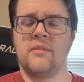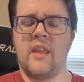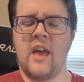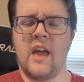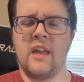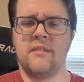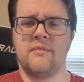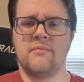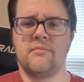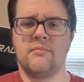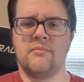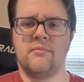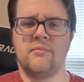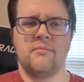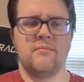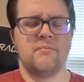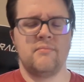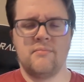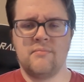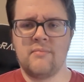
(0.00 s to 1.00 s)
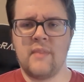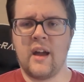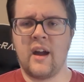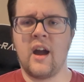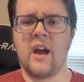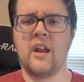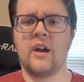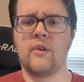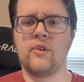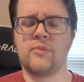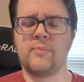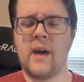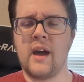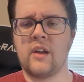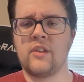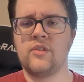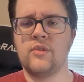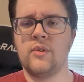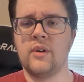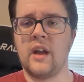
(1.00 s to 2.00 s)
And that kind of goes
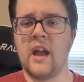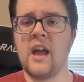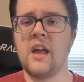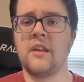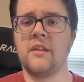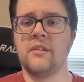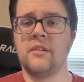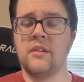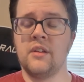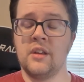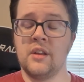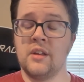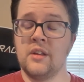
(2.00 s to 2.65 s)
back to, again,